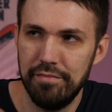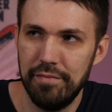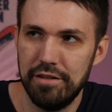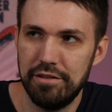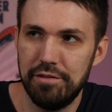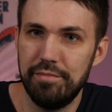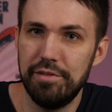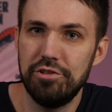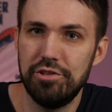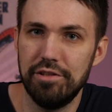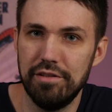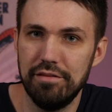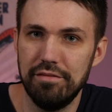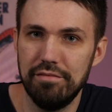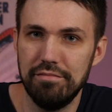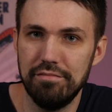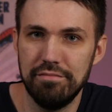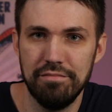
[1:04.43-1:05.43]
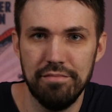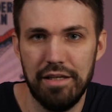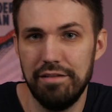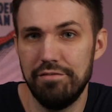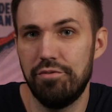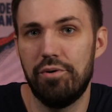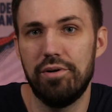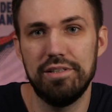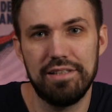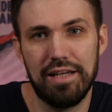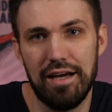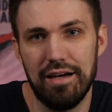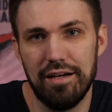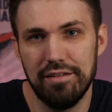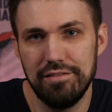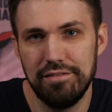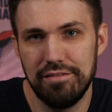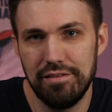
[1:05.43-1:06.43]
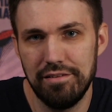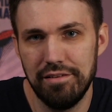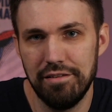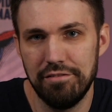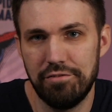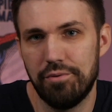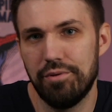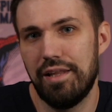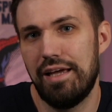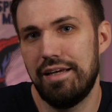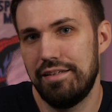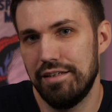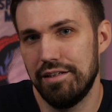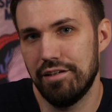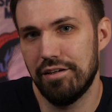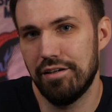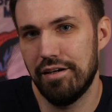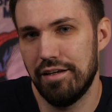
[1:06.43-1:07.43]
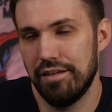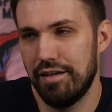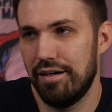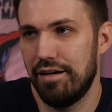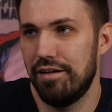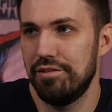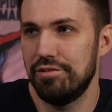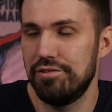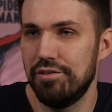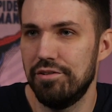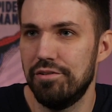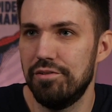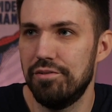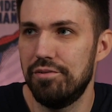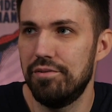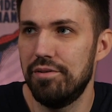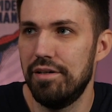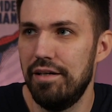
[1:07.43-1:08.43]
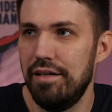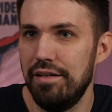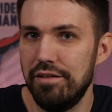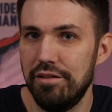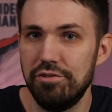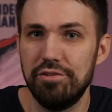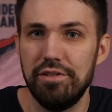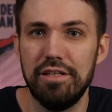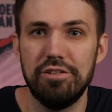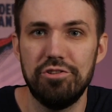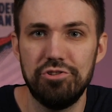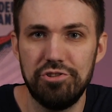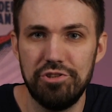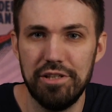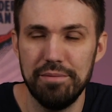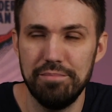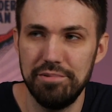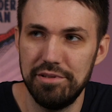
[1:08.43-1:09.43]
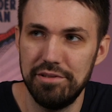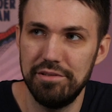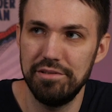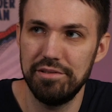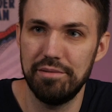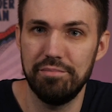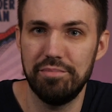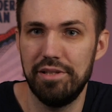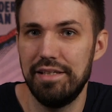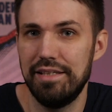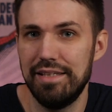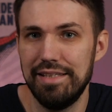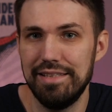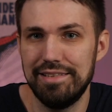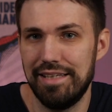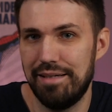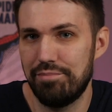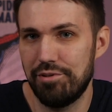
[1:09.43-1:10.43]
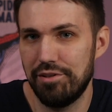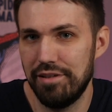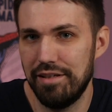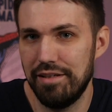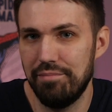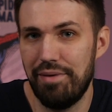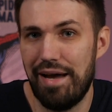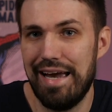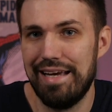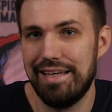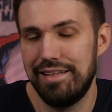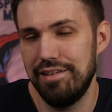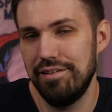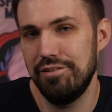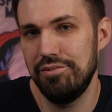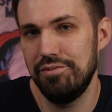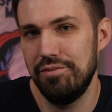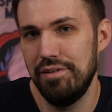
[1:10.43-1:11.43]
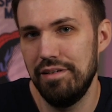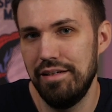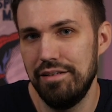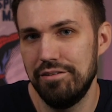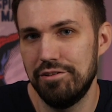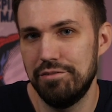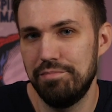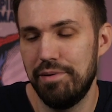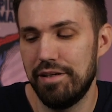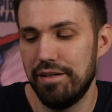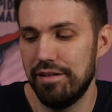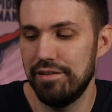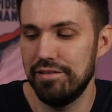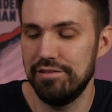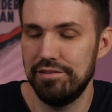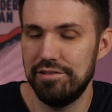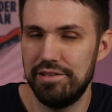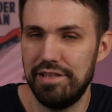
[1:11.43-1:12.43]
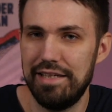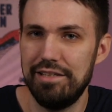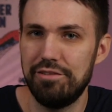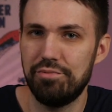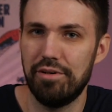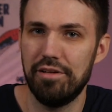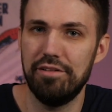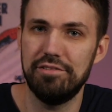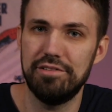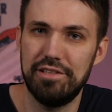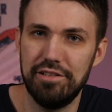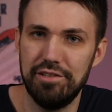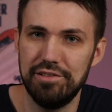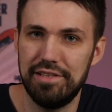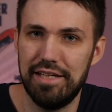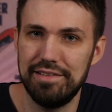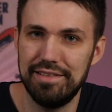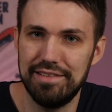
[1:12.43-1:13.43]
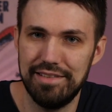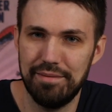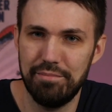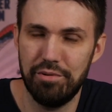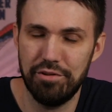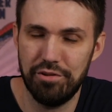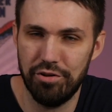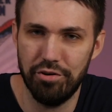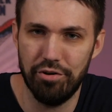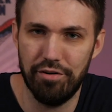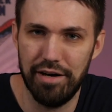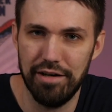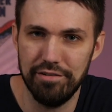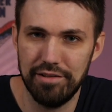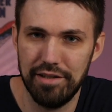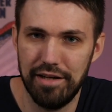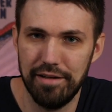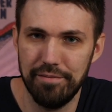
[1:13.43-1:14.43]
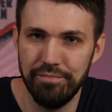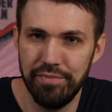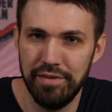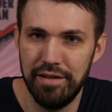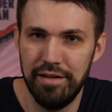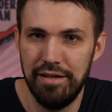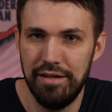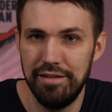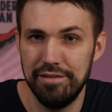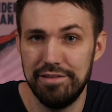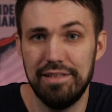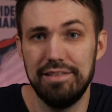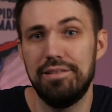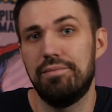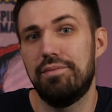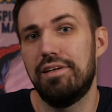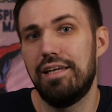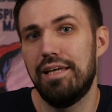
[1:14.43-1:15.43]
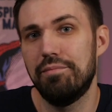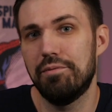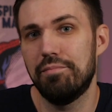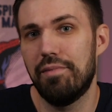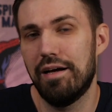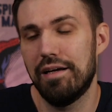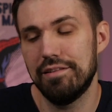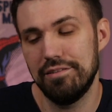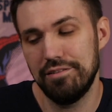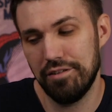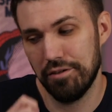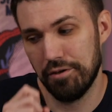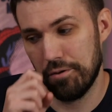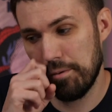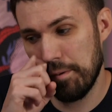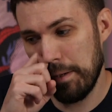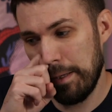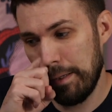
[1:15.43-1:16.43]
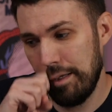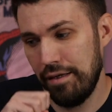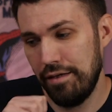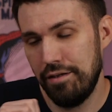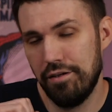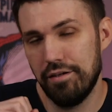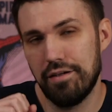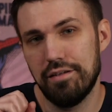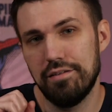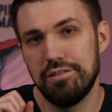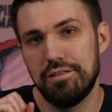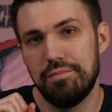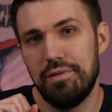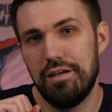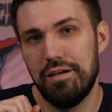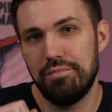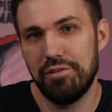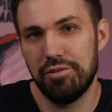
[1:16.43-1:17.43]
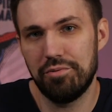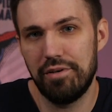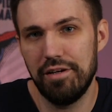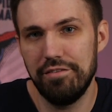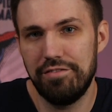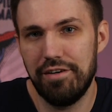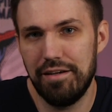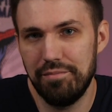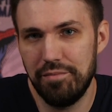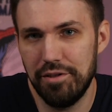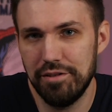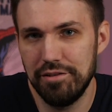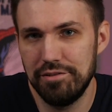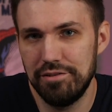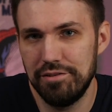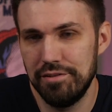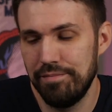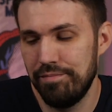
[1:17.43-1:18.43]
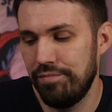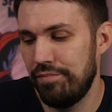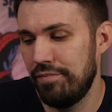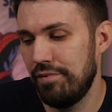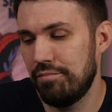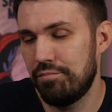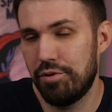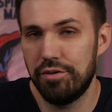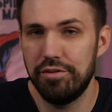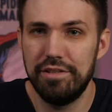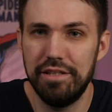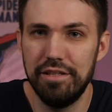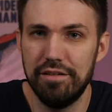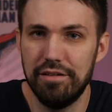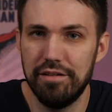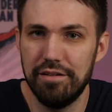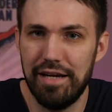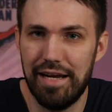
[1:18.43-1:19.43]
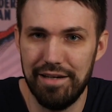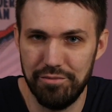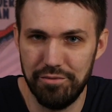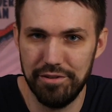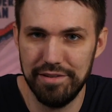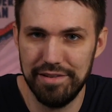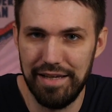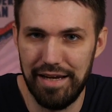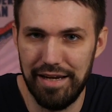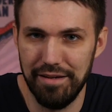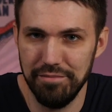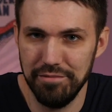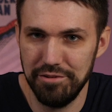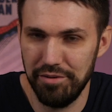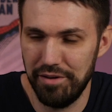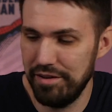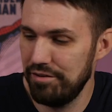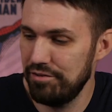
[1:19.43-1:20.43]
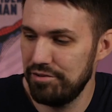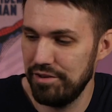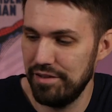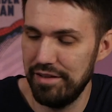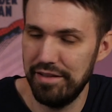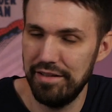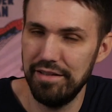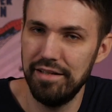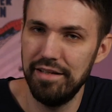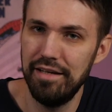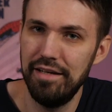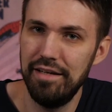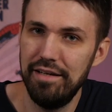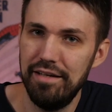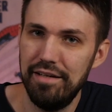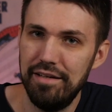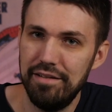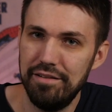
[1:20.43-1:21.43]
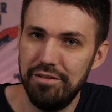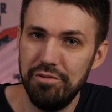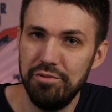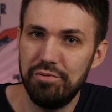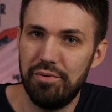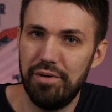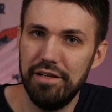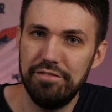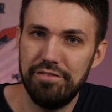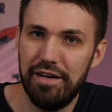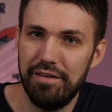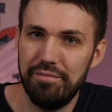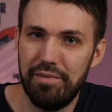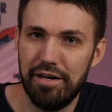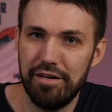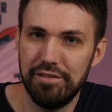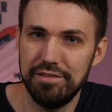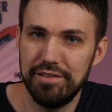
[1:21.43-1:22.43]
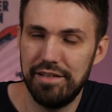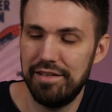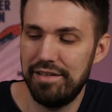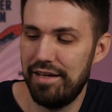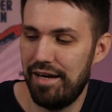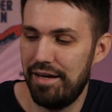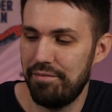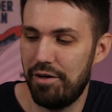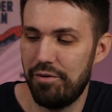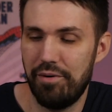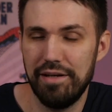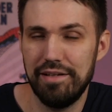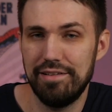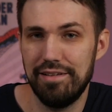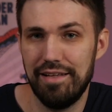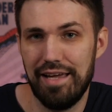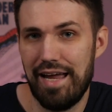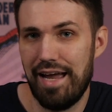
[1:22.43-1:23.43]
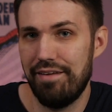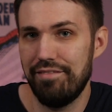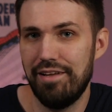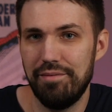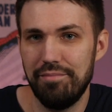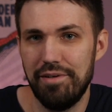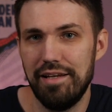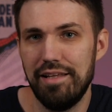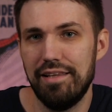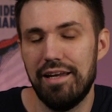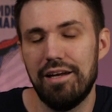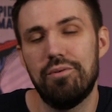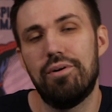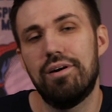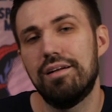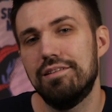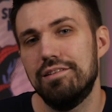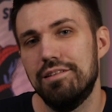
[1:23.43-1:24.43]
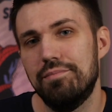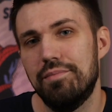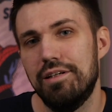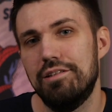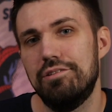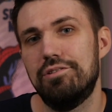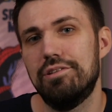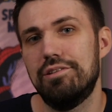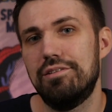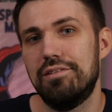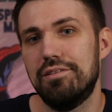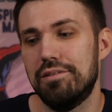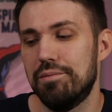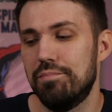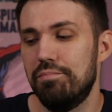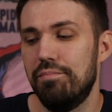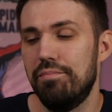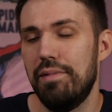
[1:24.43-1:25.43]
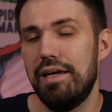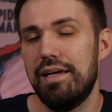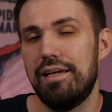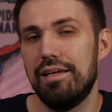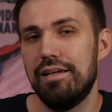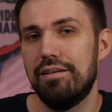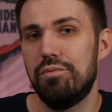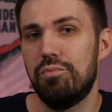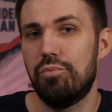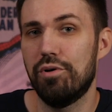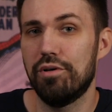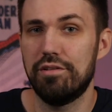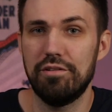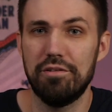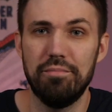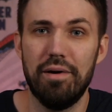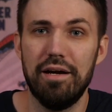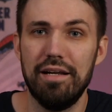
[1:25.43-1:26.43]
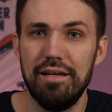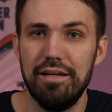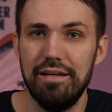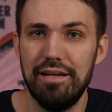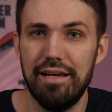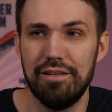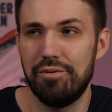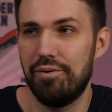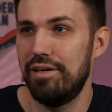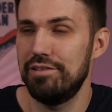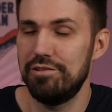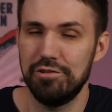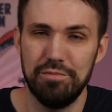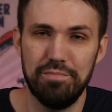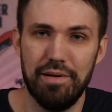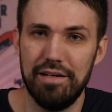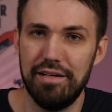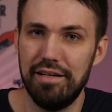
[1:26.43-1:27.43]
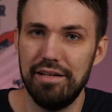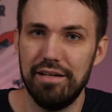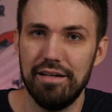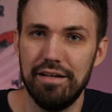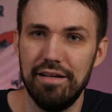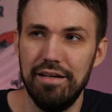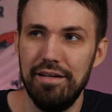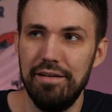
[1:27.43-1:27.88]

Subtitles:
submission invoice cost for that tier, and then it also usually ships completely separately back to you, just because each one of those tiers has a separate turnaround time. So that's something to keep in mind. So you can submit up to 25 books per tier at one time. So I usually do 25 moderns at a time. I wait until I have that many that I want to submit, just to make it worth your money. Otherwise you're spending